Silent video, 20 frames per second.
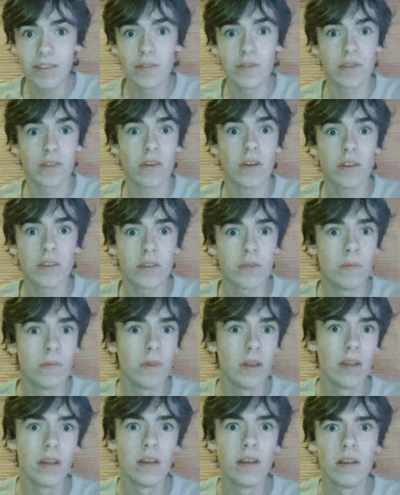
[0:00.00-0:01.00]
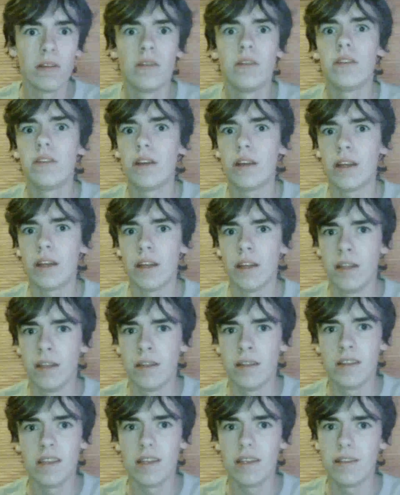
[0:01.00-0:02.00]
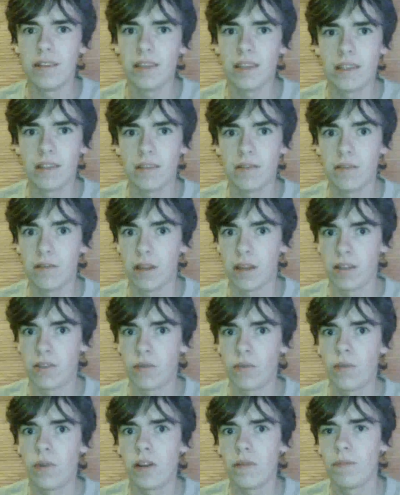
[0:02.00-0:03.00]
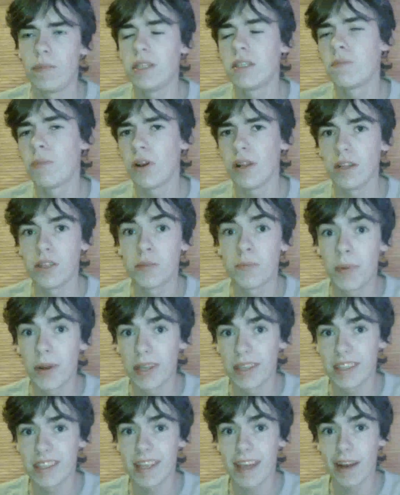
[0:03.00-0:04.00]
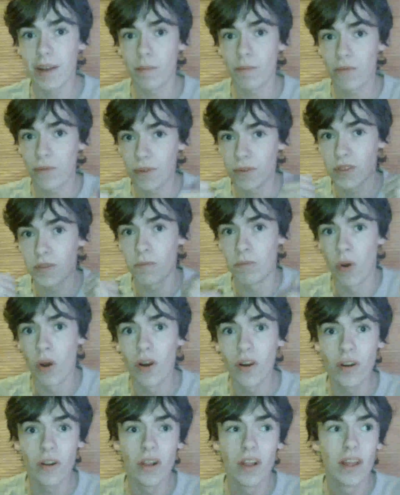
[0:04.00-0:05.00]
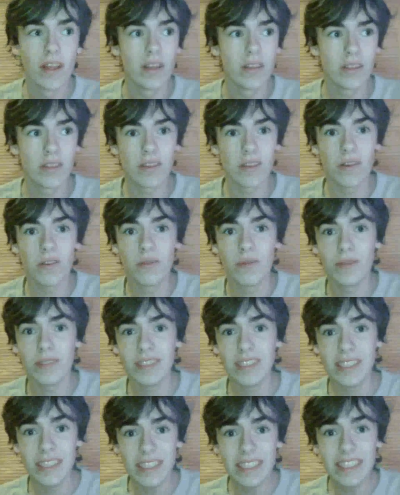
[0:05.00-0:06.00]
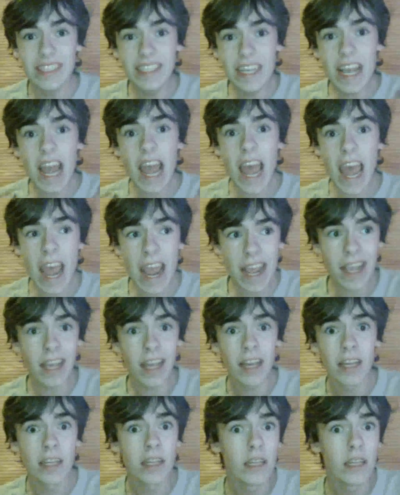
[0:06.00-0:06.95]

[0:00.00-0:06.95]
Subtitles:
was awesome, and I don't want to be spoilers, but it's set up for some more, so yay!